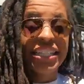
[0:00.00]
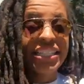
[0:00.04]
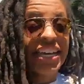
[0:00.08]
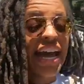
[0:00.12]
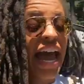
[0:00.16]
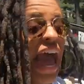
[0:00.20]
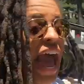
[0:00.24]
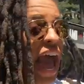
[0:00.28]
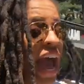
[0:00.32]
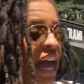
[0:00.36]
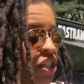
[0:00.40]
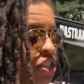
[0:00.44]
to
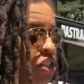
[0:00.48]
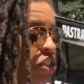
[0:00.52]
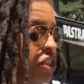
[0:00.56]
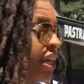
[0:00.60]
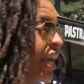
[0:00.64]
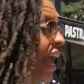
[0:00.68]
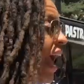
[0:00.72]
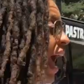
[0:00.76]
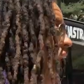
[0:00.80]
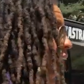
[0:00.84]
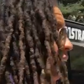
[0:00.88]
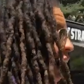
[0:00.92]

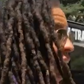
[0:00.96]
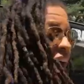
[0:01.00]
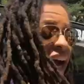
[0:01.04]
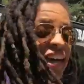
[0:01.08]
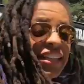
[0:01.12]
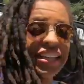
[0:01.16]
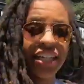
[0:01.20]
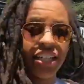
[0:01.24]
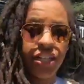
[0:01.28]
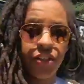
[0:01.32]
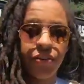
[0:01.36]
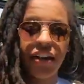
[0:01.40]
actually
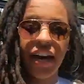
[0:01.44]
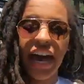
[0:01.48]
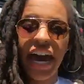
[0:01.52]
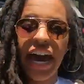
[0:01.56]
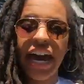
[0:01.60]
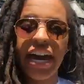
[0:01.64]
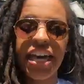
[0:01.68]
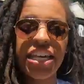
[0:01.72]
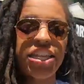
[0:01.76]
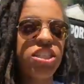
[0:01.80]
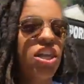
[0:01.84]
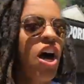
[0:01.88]
act like you
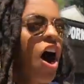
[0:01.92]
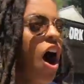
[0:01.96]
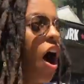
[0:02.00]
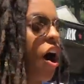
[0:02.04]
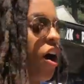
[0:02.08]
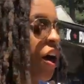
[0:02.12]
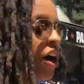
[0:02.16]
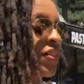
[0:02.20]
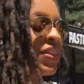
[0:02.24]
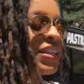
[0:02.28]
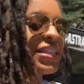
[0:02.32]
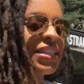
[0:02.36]
guys
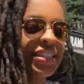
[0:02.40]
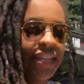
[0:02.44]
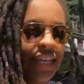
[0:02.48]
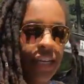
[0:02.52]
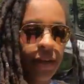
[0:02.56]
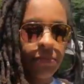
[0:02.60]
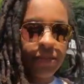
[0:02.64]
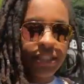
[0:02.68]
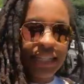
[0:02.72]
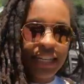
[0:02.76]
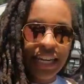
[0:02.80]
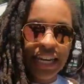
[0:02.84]
are on the
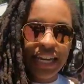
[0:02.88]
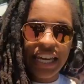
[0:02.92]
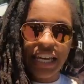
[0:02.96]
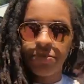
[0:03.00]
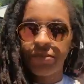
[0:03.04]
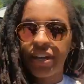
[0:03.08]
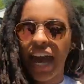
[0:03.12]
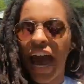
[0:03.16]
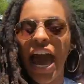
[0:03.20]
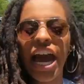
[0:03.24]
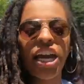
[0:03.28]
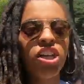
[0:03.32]
same
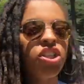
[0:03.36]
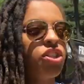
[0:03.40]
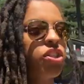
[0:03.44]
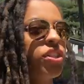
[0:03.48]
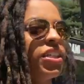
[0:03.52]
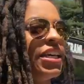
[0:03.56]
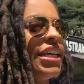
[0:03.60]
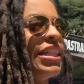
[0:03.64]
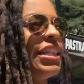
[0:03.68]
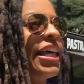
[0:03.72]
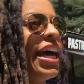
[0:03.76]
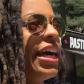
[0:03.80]
team, to
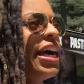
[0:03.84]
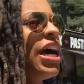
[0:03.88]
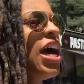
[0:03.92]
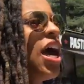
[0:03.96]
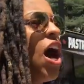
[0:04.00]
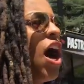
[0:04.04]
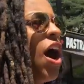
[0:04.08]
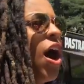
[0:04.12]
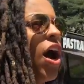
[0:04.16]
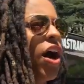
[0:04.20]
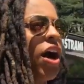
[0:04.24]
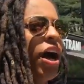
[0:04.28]
actually like
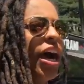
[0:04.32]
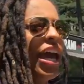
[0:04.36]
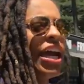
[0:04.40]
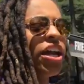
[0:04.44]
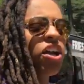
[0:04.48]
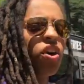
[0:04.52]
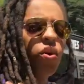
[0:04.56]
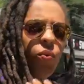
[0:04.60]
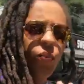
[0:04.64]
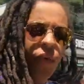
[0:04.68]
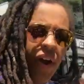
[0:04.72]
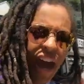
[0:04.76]

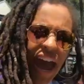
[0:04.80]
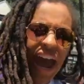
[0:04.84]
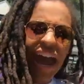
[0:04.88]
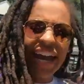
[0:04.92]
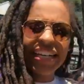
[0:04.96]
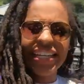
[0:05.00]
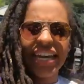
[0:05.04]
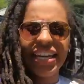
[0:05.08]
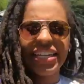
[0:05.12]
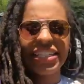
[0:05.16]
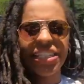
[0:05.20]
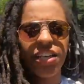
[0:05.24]

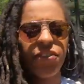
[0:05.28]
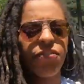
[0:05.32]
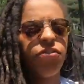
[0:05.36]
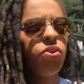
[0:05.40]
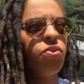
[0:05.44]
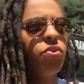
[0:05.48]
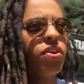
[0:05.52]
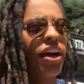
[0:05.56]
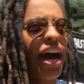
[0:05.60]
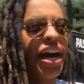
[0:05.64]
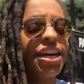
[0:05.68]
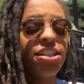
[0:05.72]
interact as if
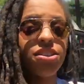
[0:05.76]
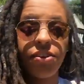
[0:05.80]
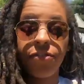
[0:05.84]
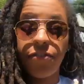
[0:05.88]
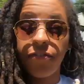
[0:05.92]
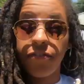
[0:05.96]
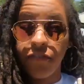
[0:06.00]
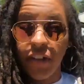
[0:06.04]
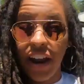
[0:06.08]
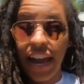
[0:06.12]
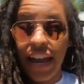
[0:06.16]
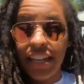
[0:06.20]
you guys are
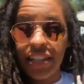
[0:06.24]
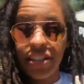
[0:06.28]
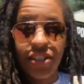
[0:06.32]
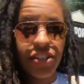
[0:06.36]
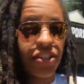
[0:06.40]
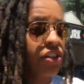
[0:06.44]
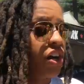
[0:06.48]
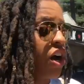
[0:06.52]
friends,